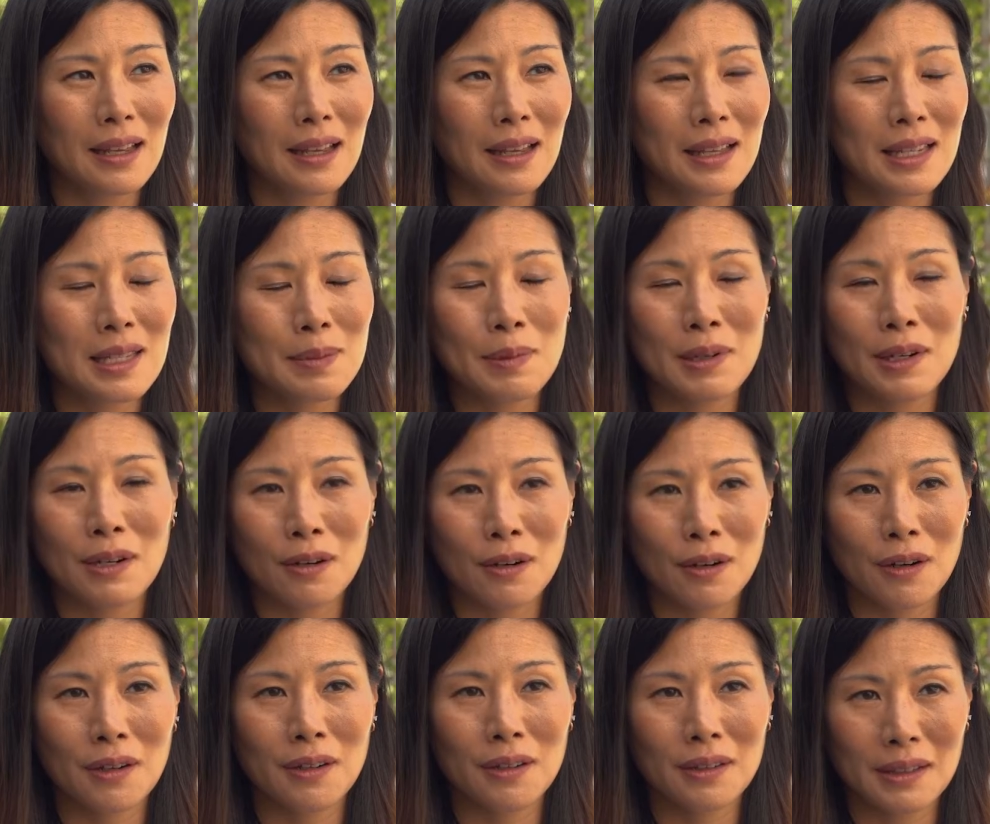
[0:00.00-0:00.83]
It's been a
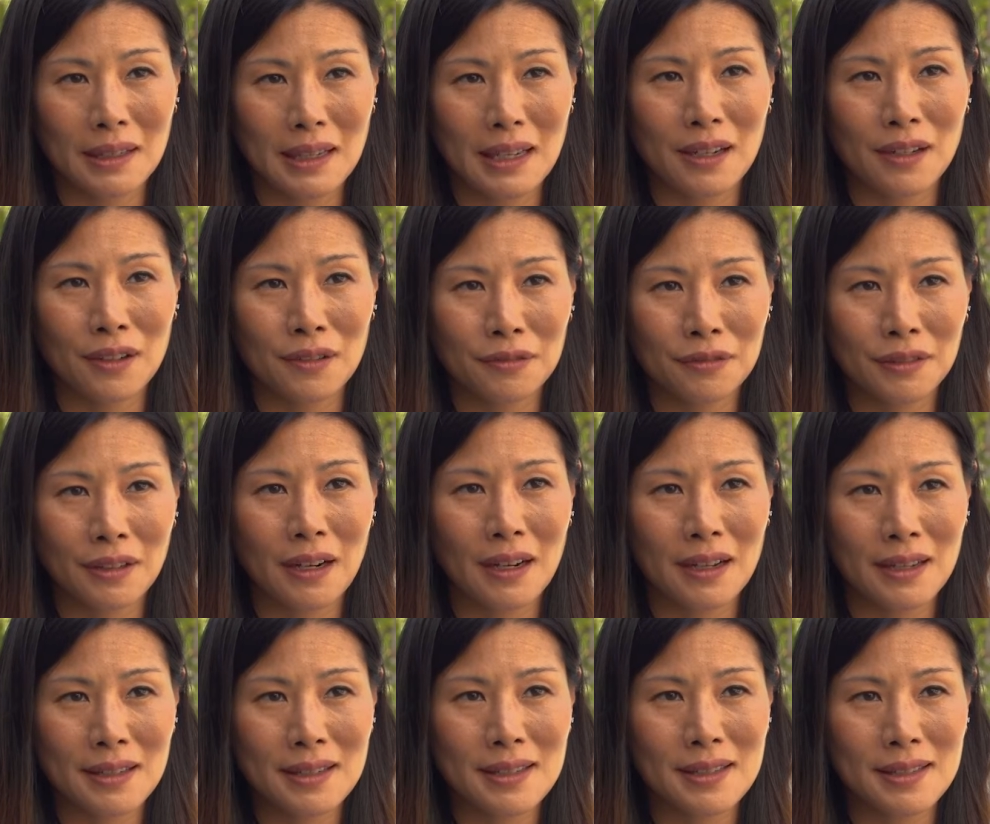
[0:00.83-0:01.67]
hard year for
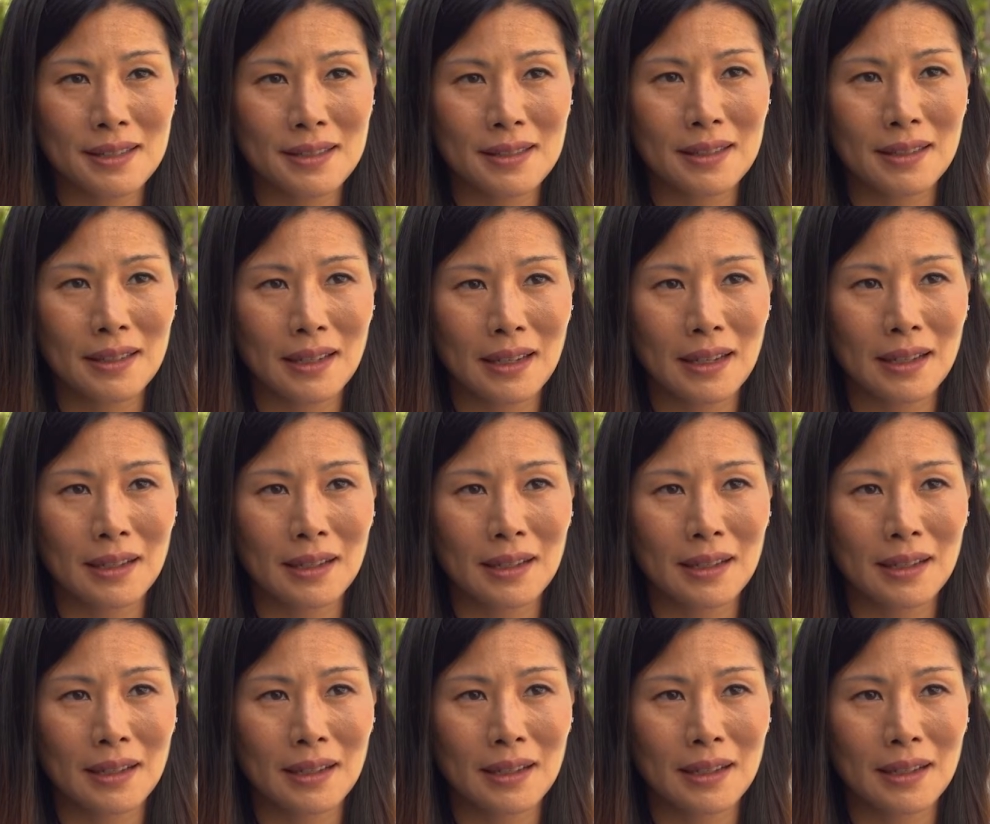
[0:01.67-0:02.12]
us.